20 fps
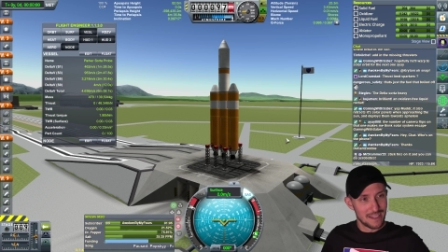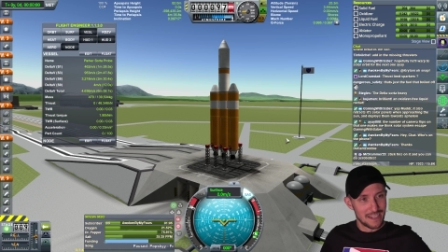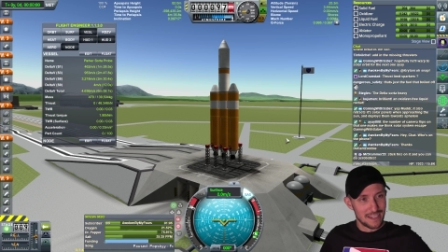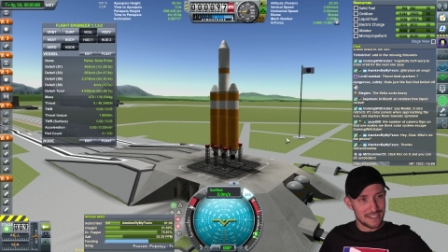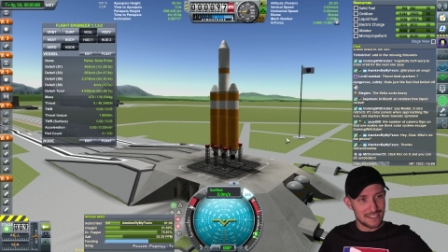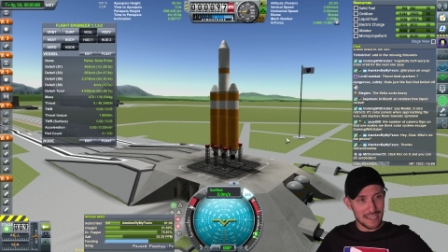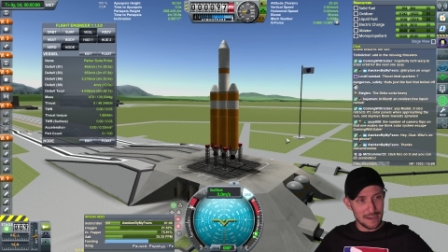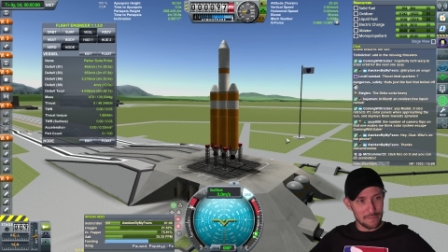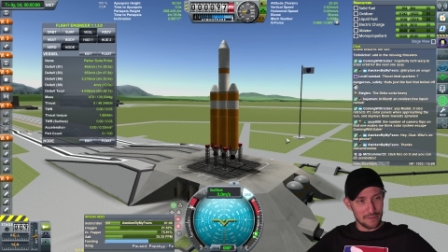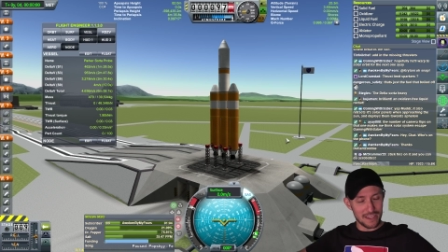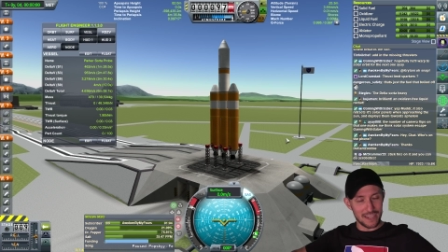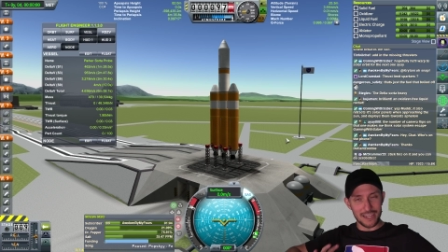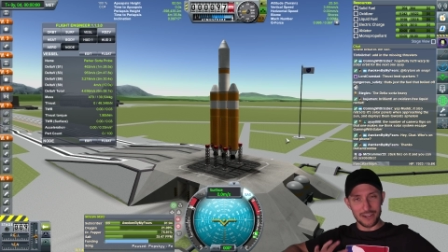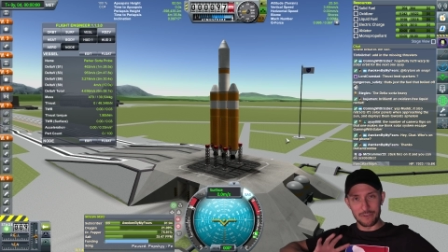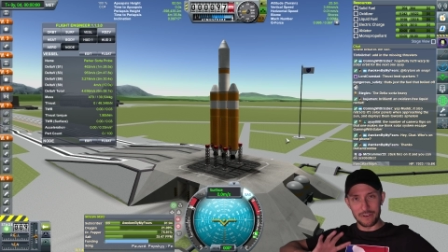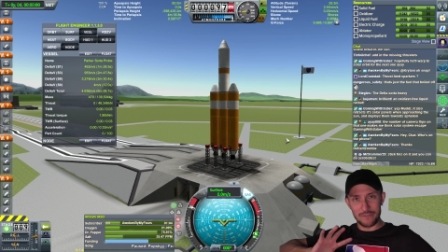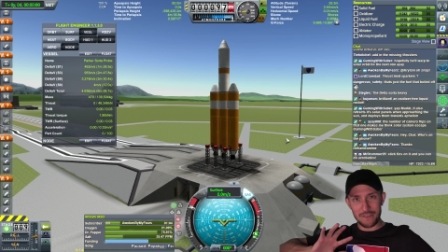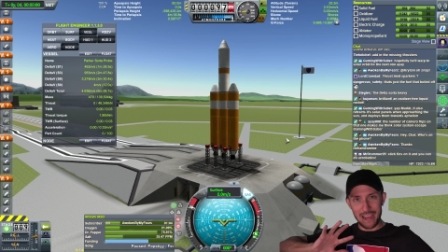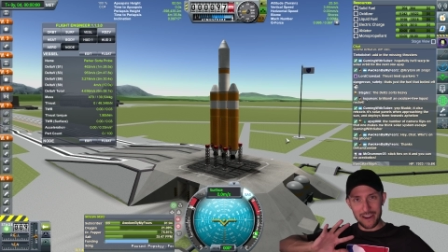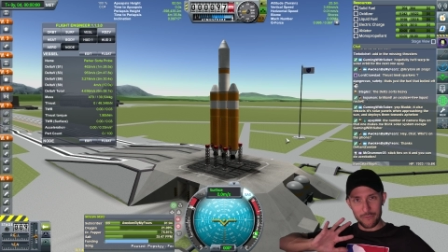same thing.
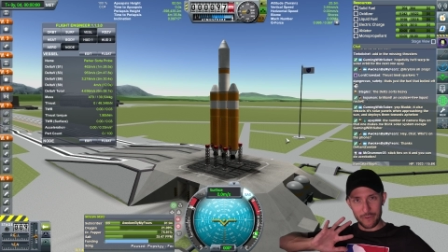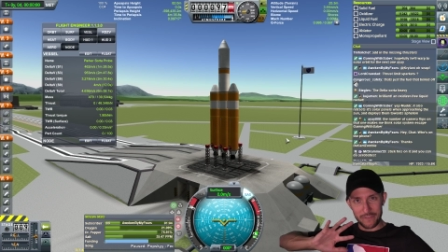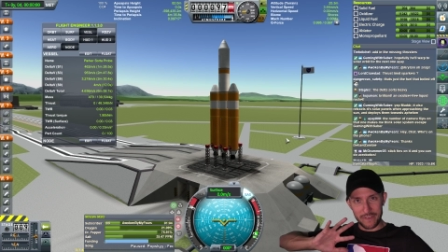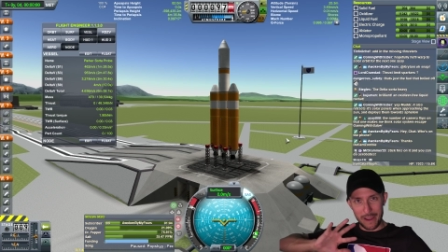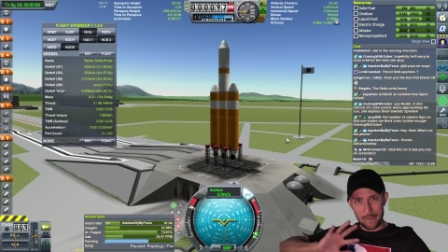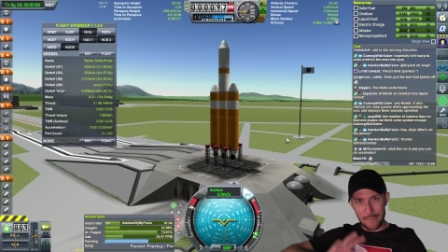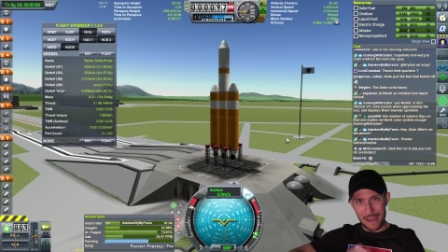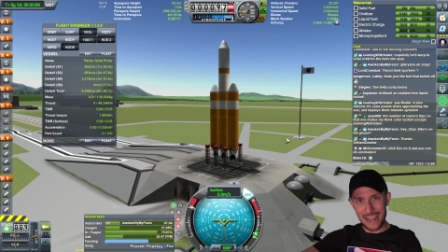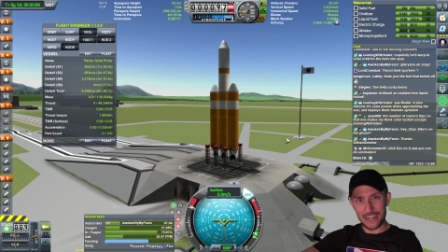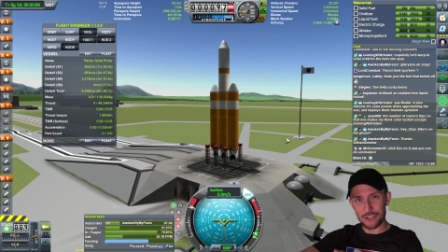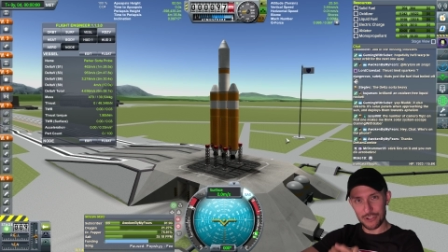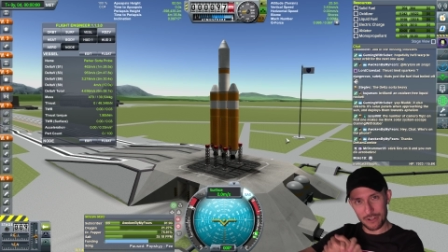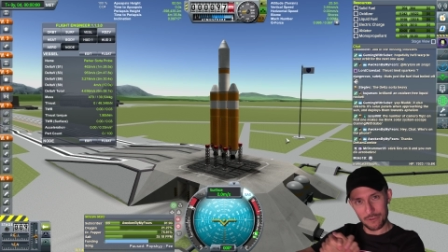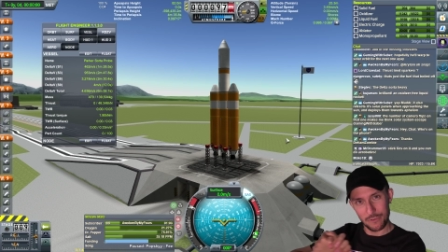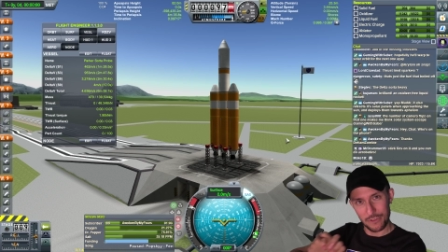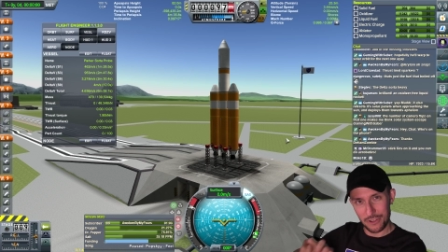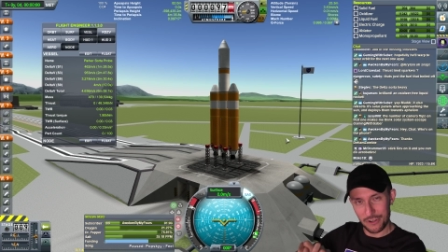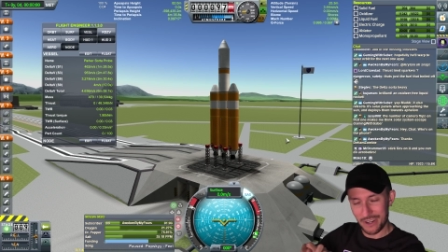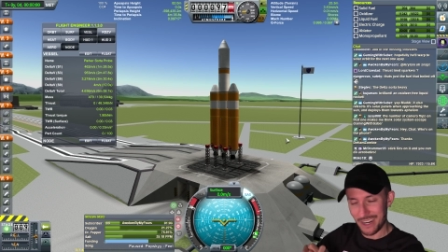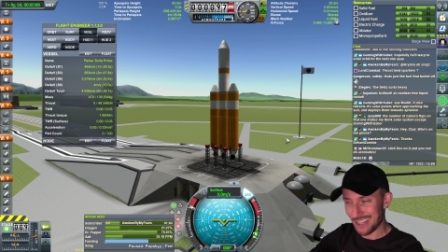We've got Patrick
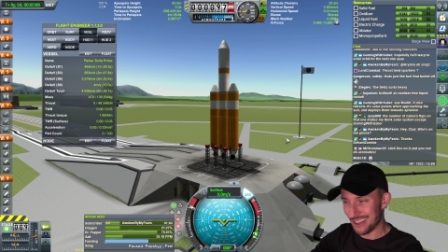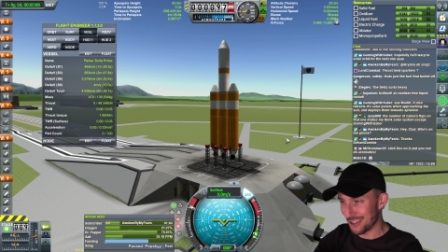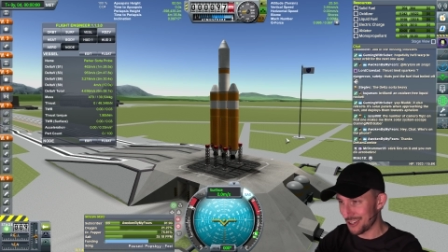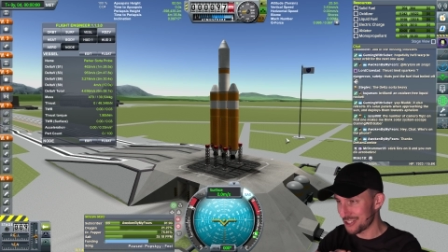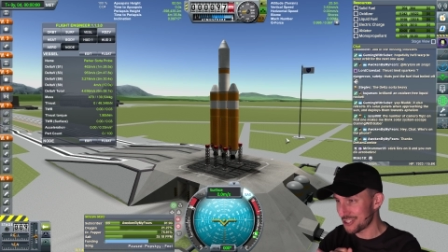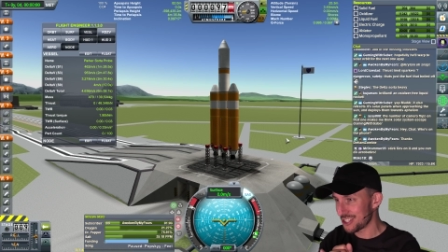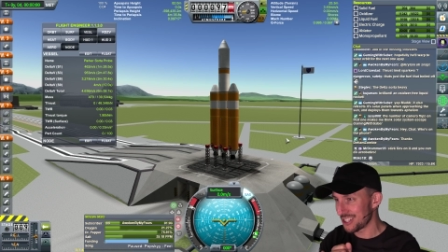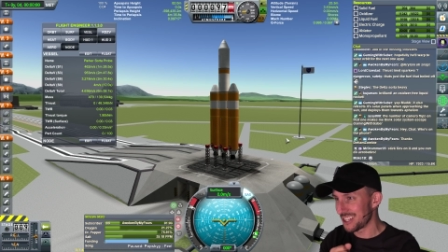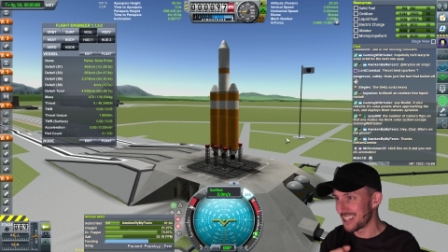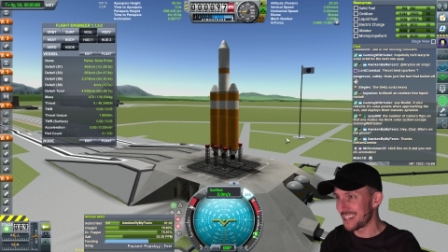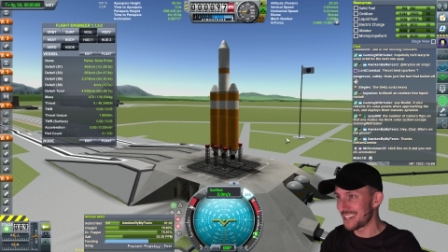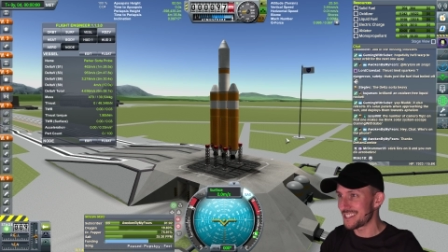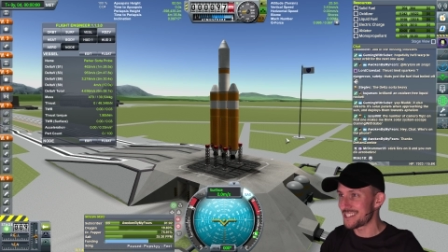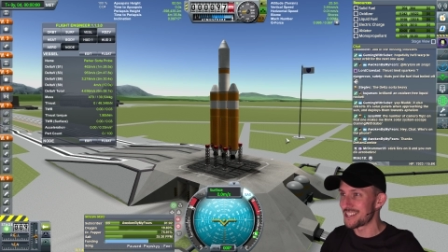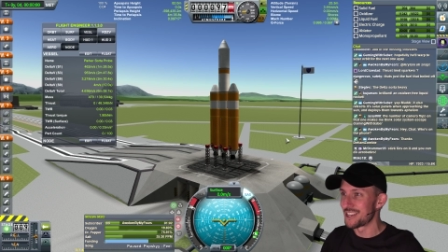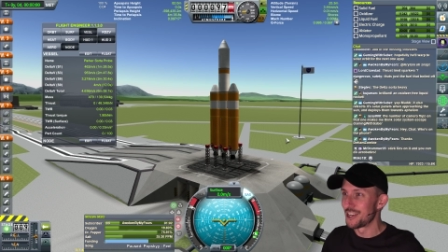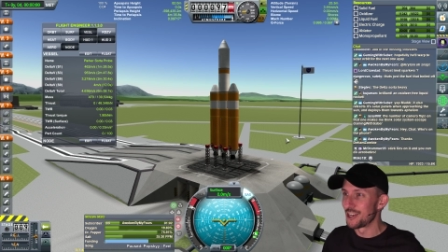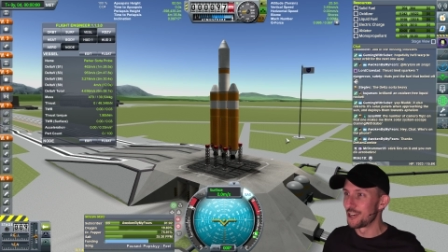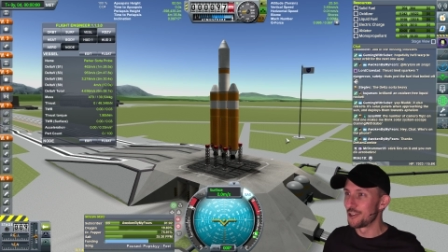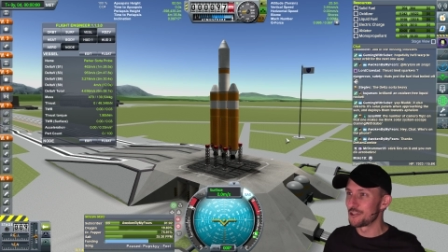with United Launch Alliance,